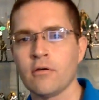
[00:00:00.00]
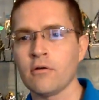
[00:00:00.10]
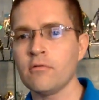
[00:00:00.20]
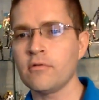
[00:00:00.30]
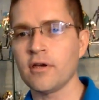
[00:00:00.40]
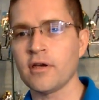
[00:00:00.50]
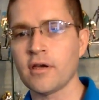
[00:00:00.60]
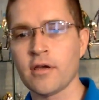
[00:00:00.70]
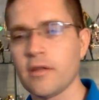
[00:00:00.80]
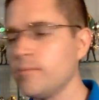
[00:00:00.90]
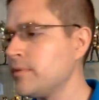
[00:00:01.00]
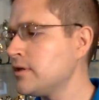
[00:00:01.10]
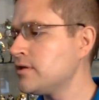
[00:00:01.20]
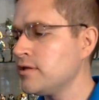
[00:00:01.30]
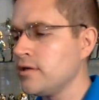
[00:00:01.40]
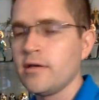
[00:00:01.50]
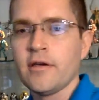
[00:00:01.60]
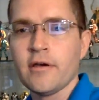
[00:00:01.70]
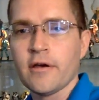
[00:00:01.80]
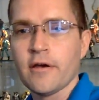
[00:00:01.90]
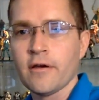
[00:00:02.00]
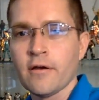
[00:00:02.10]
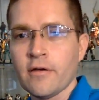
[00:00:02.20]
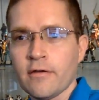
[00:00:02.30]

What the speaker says: Okay, let me see here